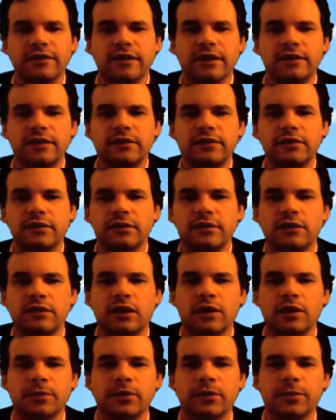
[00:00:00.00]
that
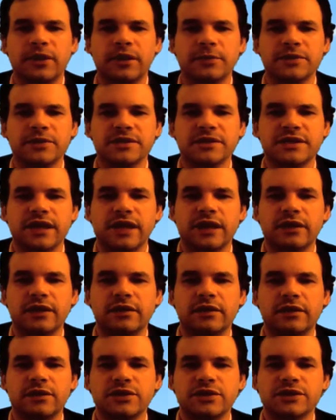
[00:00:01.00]
Harper made a mistake.
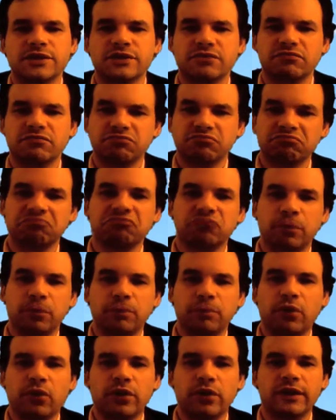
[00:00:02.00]
They're just
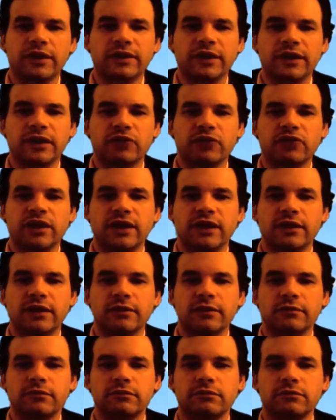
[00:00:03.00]
reporting that a critic
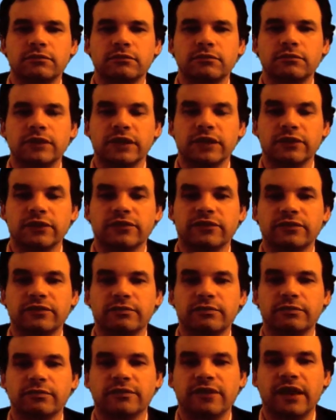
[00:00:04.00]
is
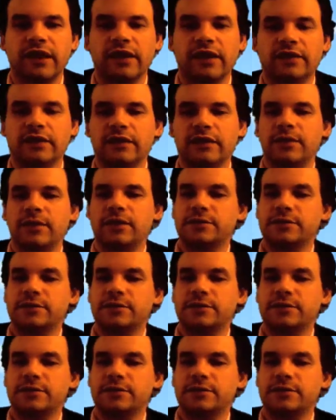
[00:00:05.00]
saying that they made a